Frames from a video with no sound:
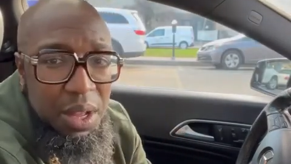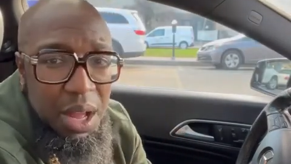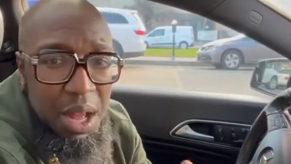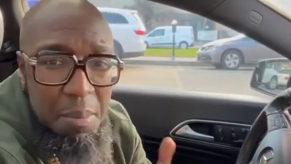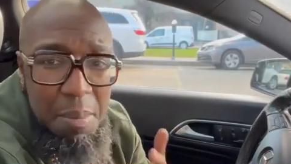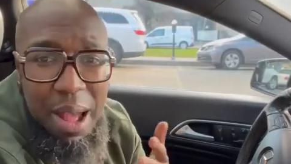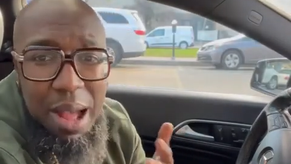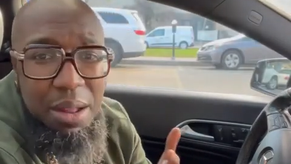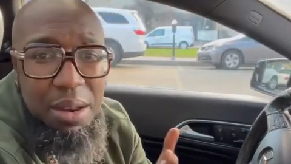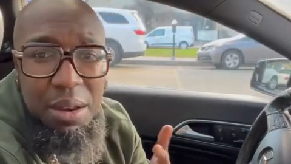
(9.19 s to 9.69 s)

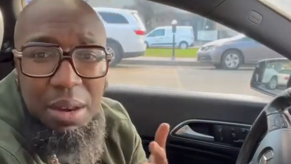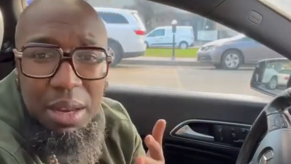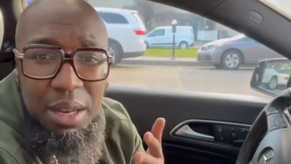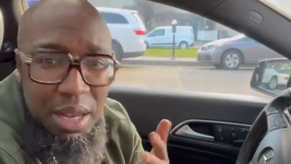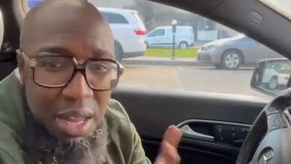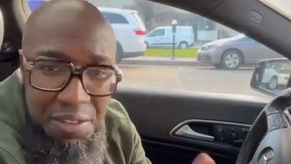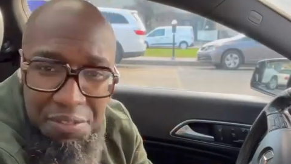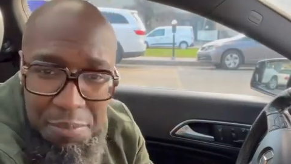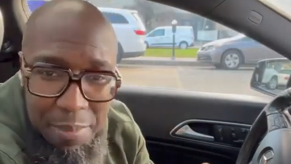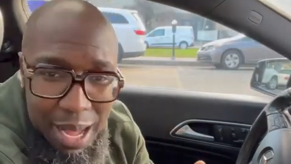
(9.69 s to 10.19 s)
about
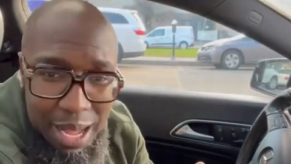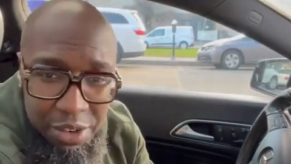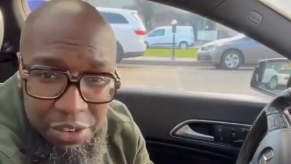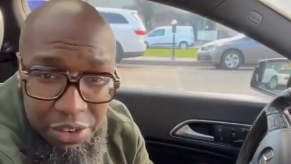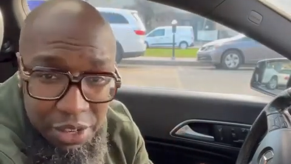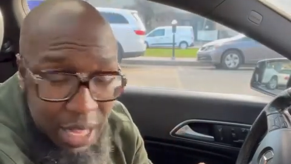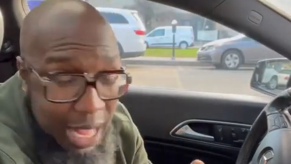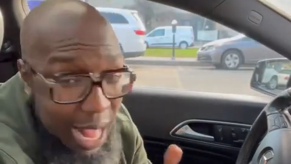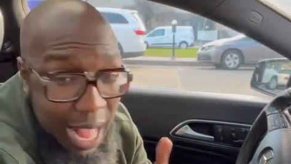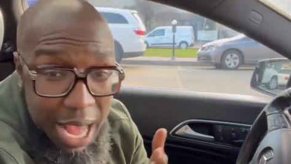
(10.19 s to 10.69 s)
love
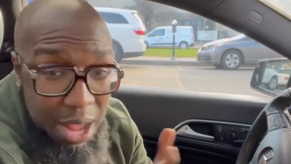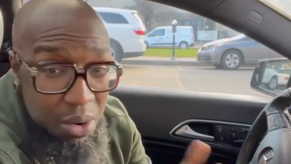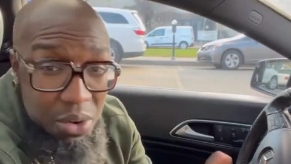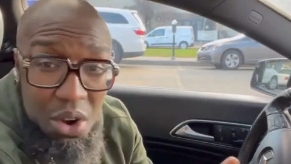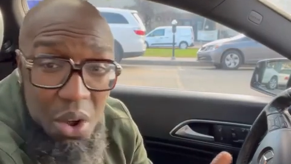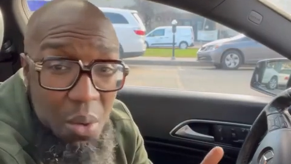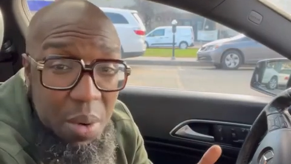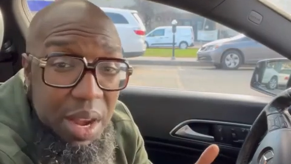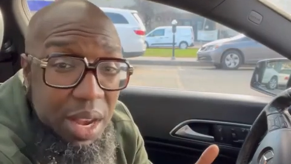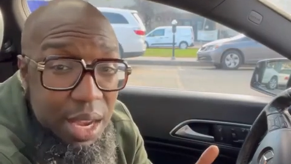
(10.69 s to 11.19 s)
magic. I don't
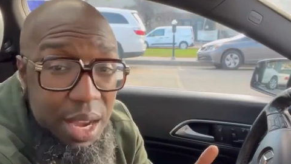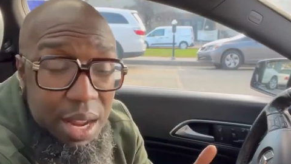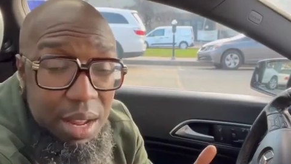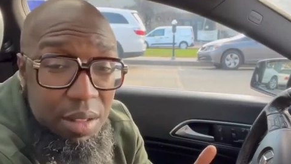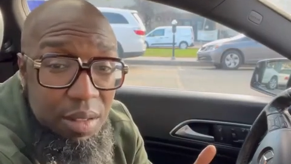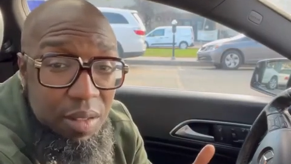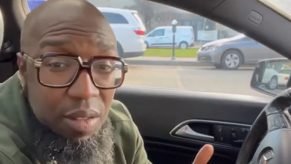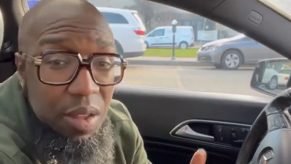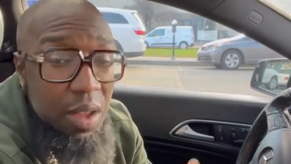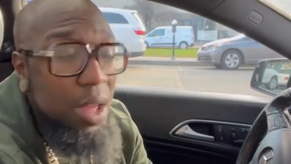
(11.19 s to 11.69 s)
know what it
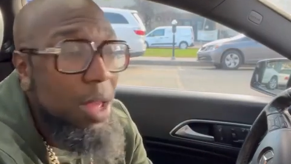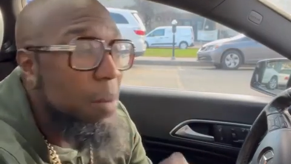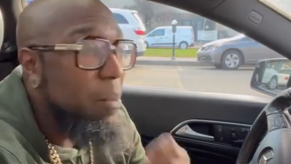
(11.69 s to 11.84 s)
is.